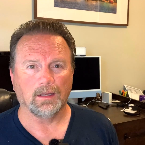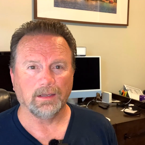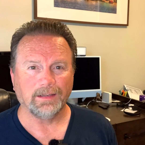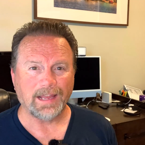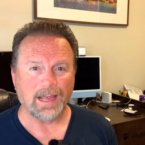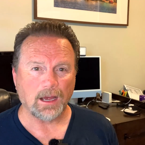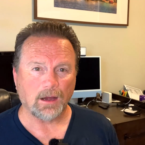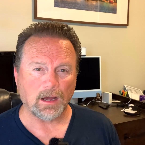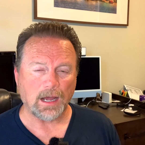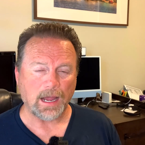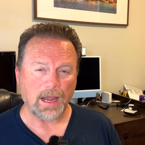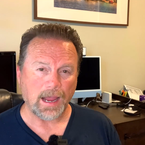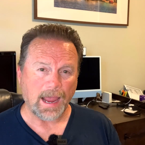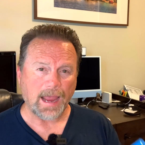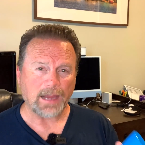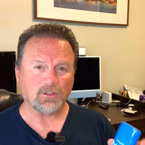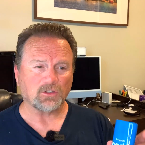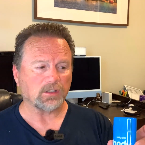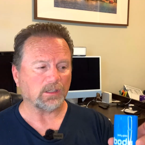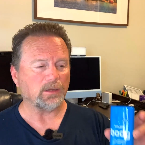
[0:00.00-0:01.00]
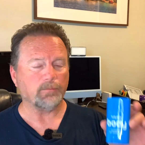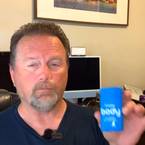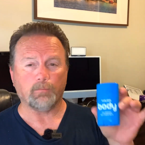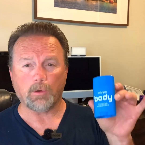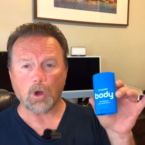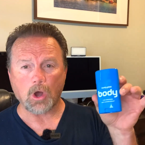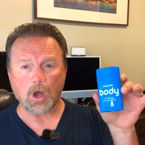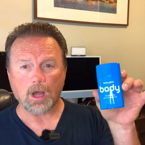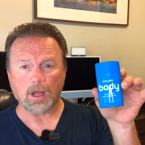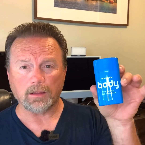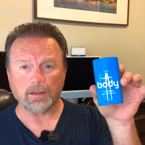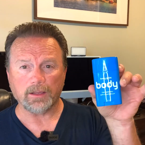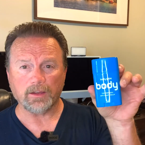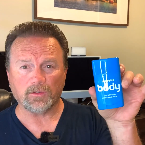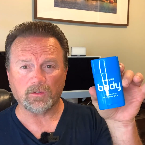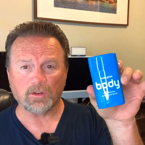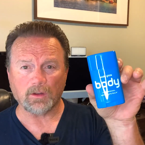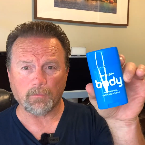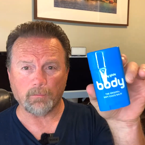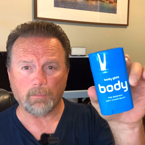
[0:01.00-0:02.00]
Now, I actually bought
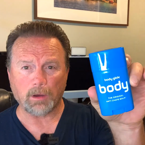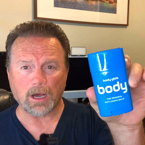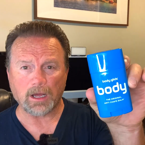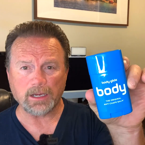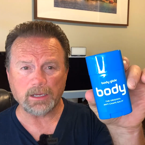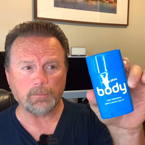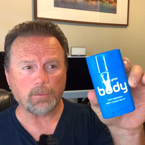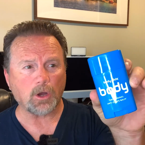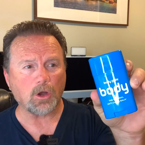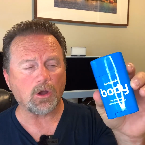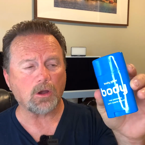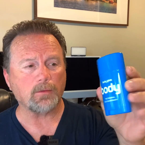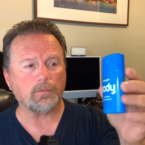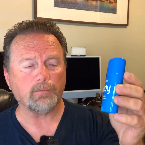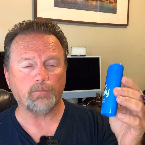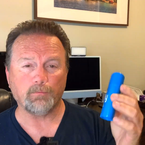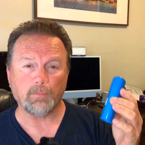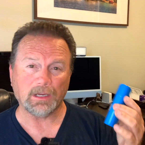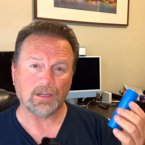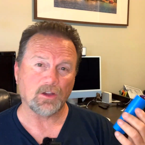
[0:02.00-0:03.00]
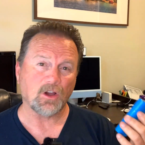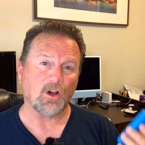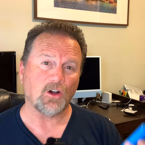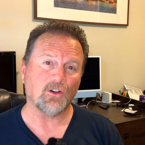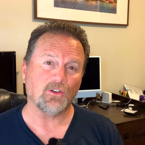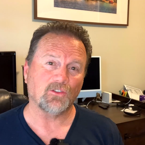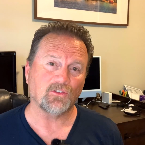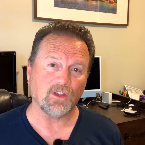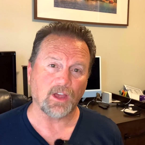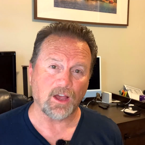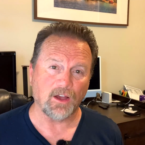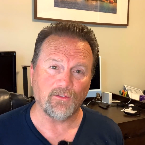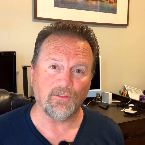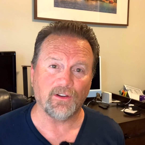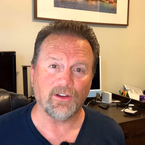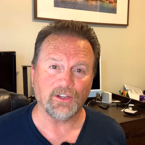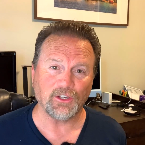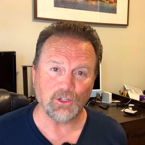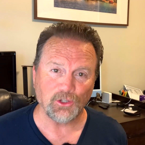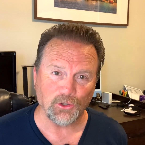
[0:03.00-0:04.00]
this body balm because of
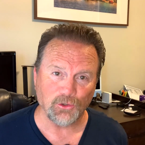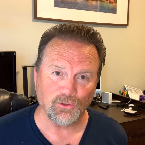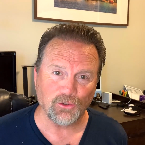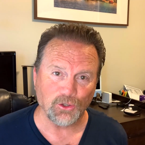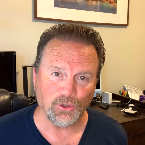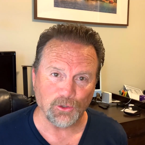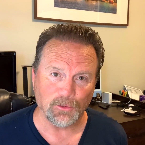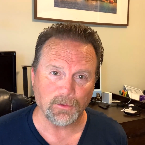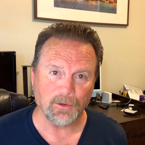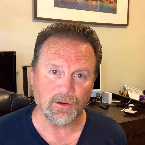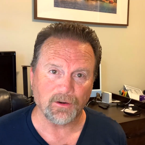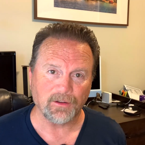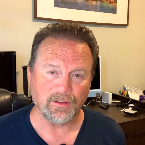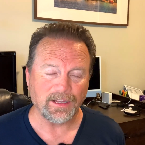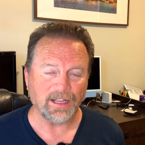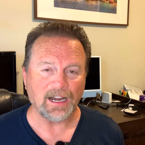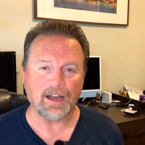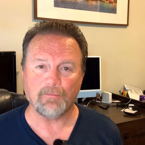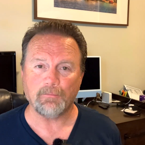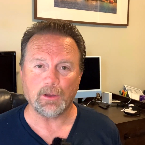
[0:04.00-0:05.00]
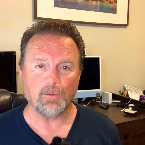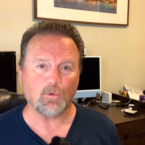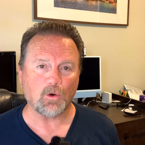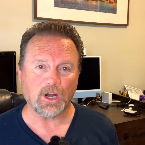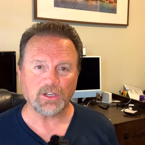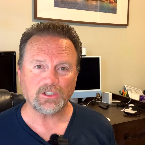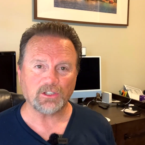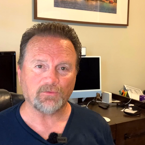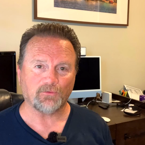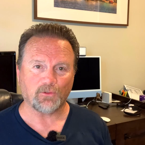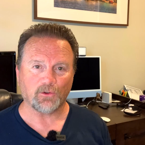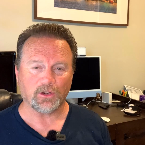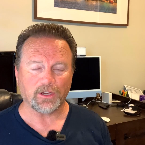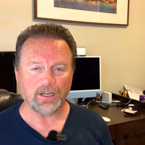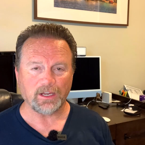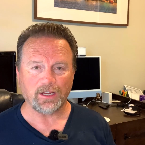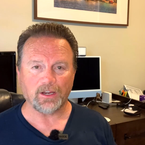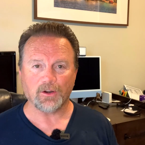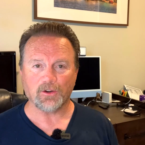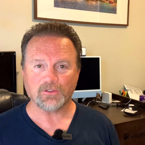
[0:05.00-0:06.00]
a YouTuber that I've been watching for
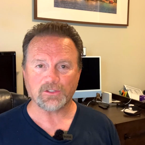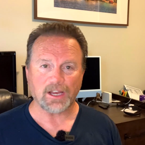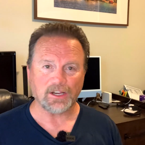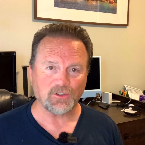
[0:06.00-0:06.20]
years.